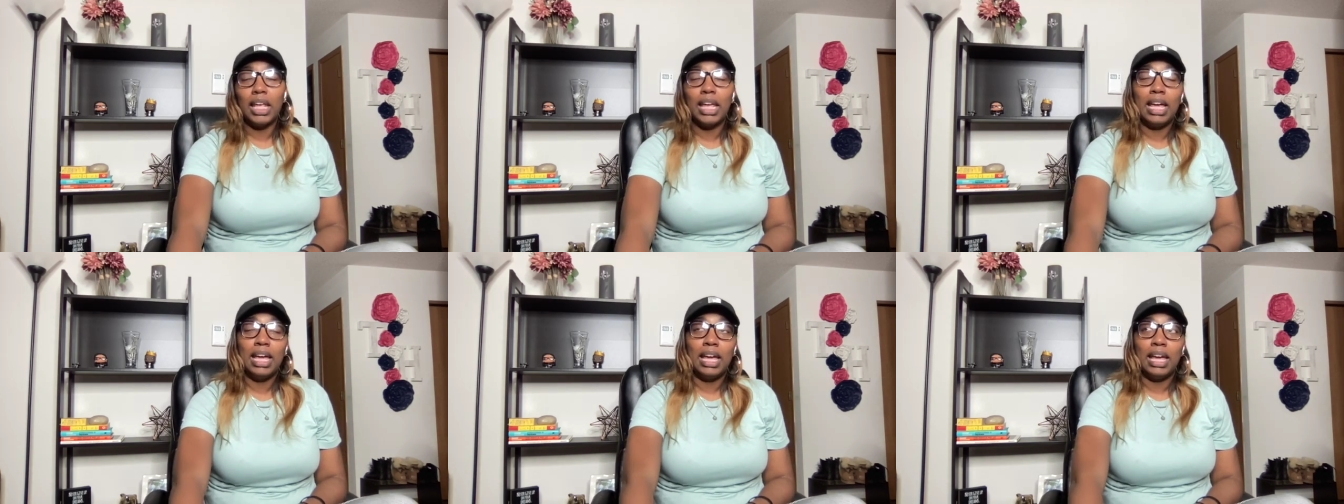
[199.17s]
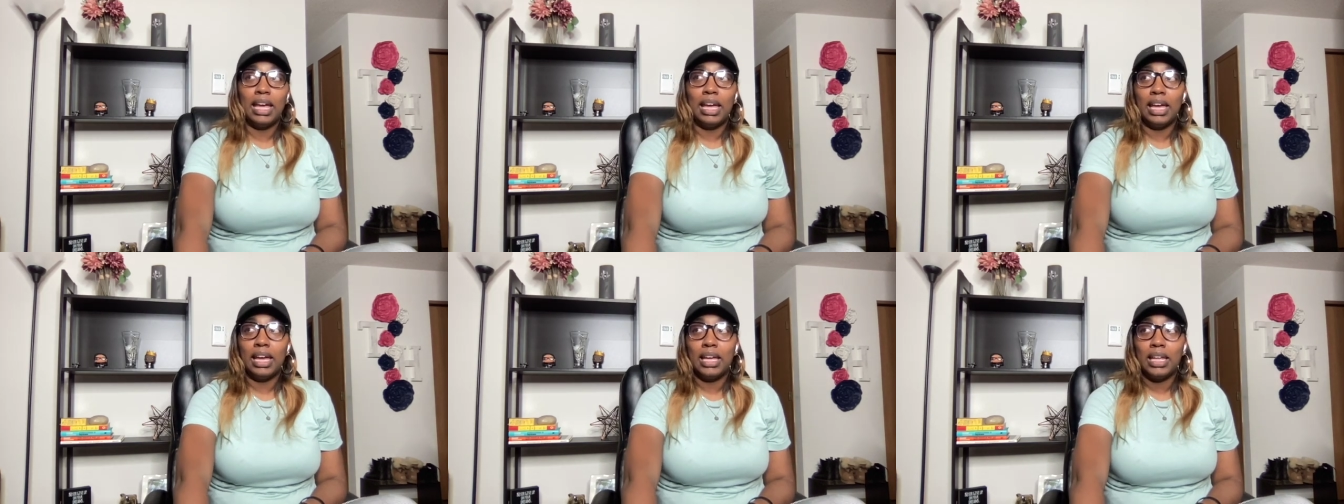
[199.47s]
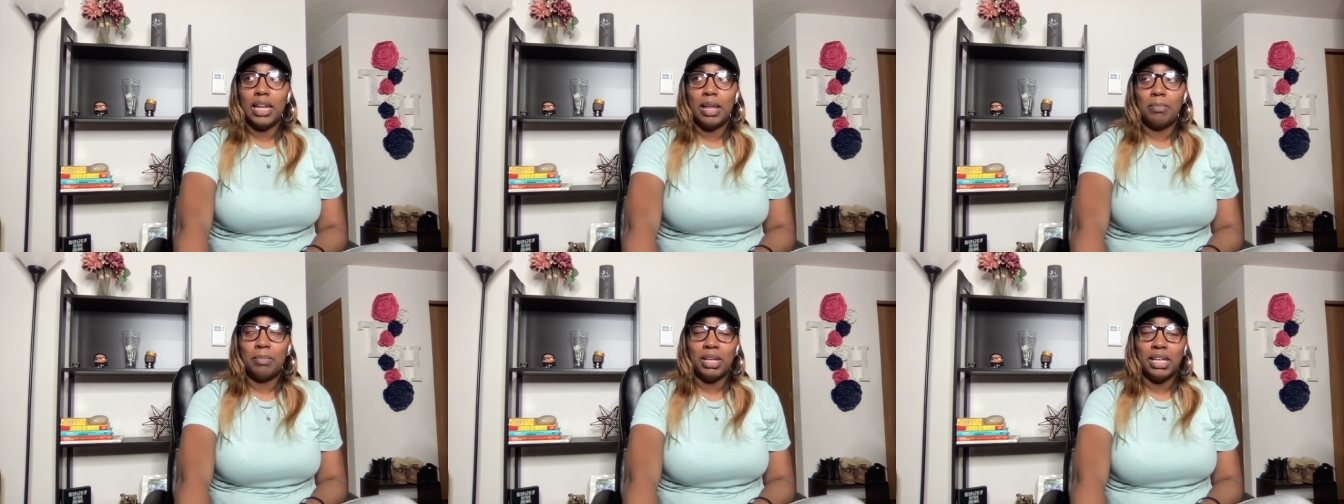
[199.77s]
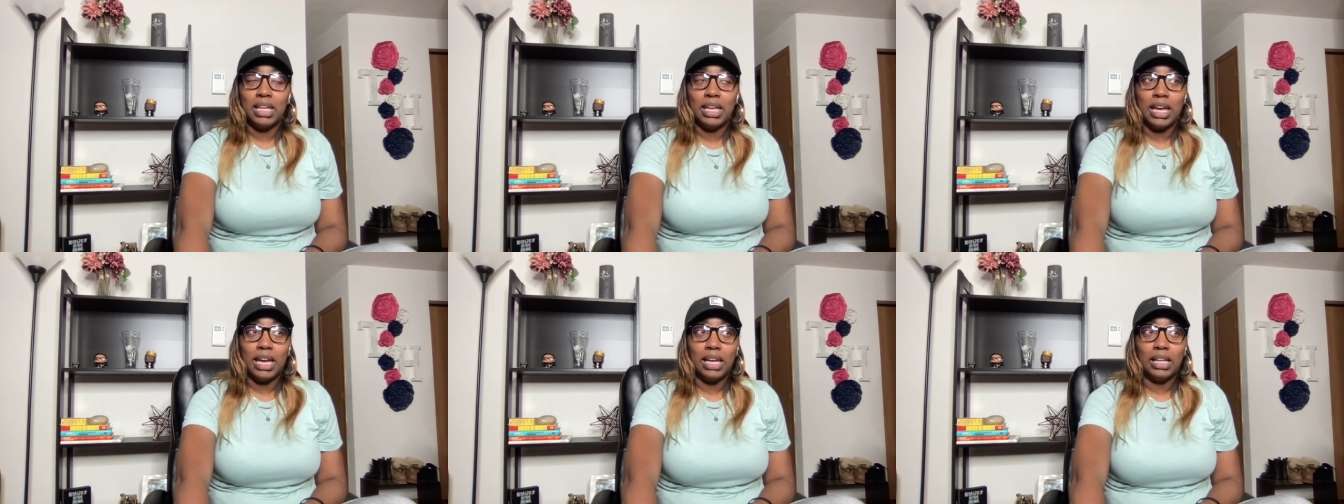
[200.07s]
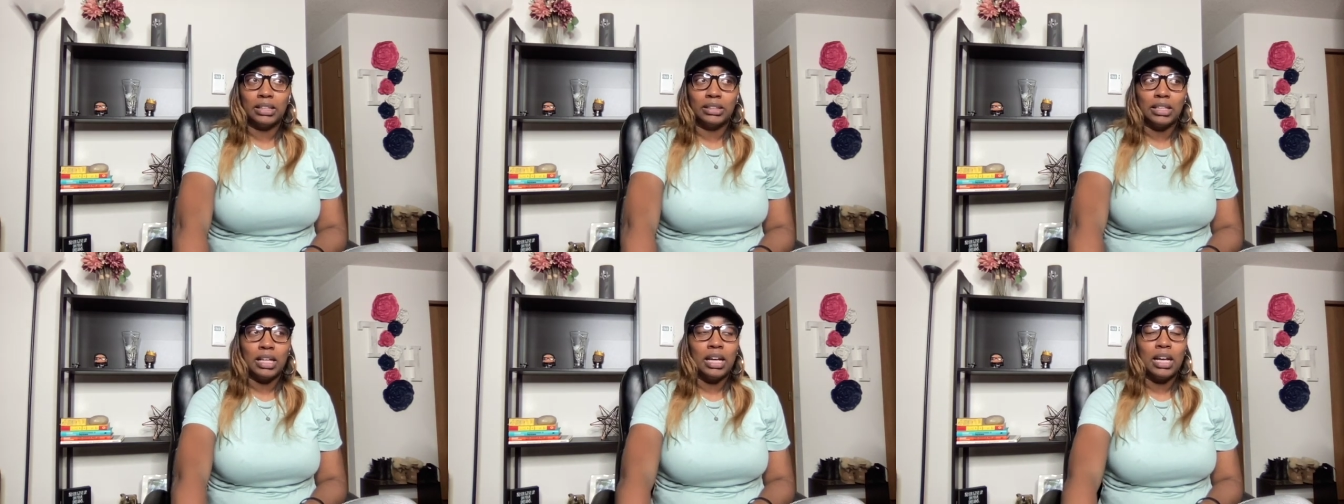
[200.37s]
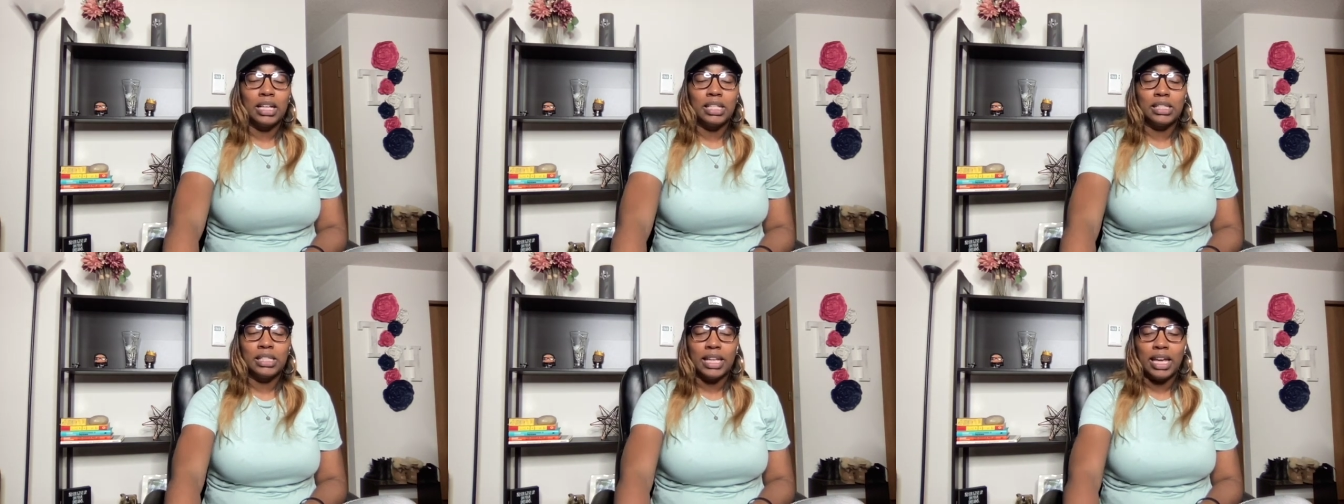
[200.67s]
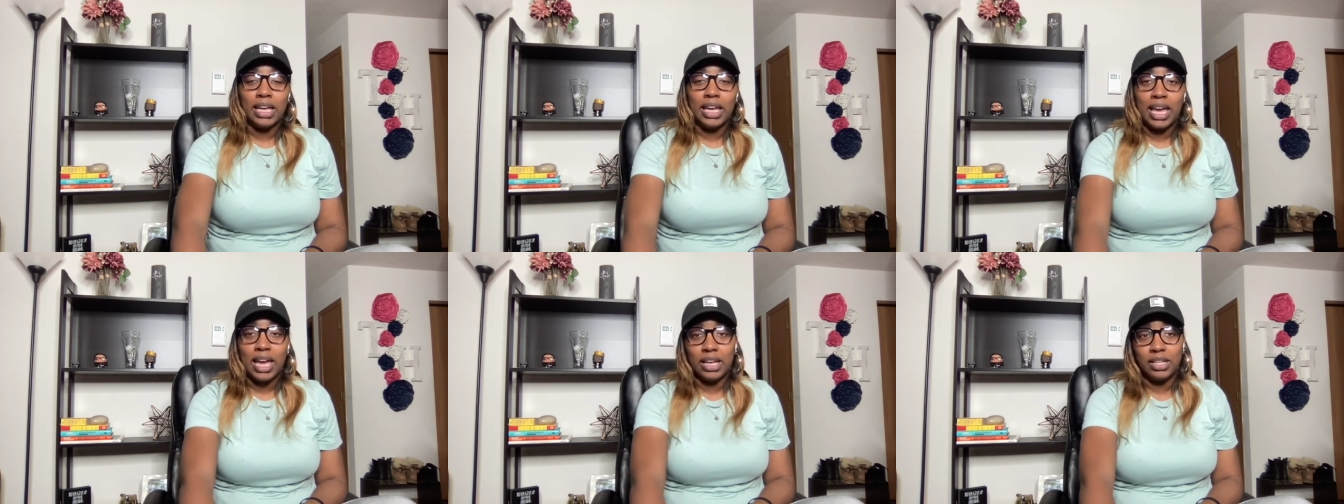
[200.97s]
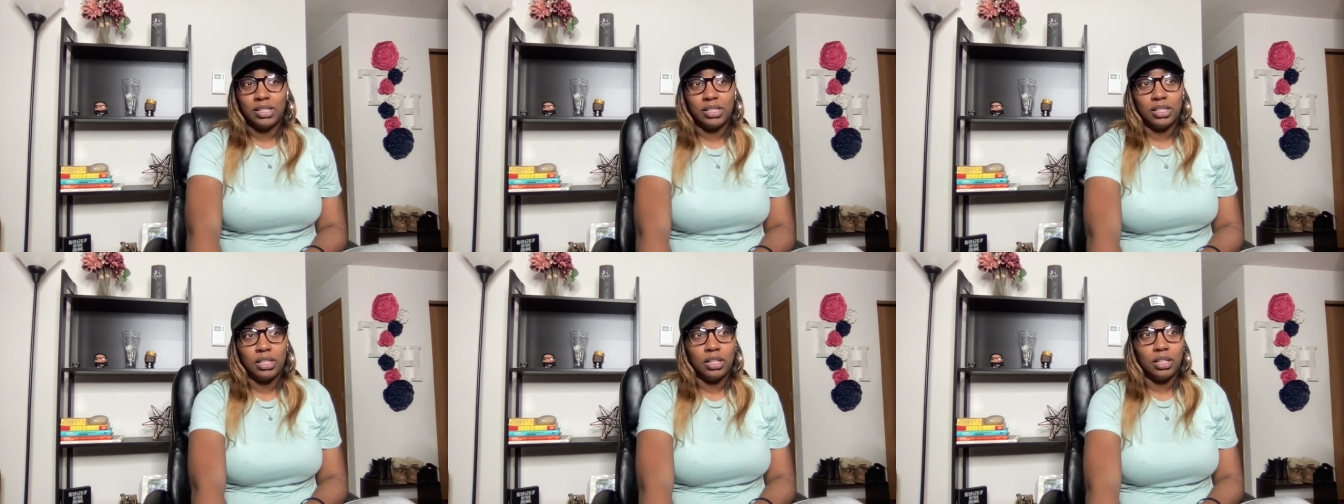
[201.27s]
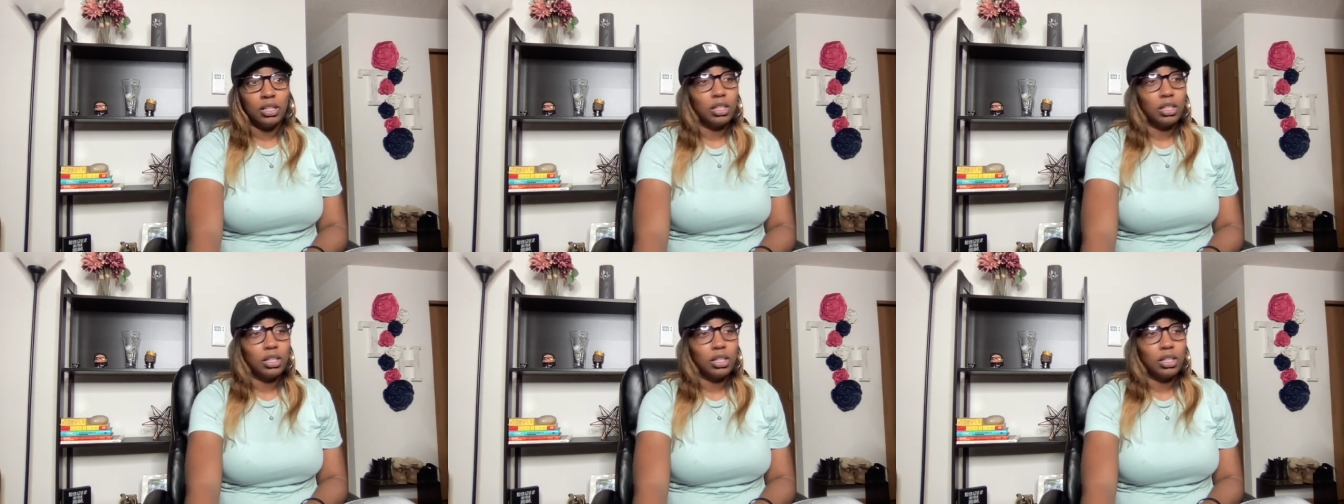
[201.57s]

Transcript: And Zach asked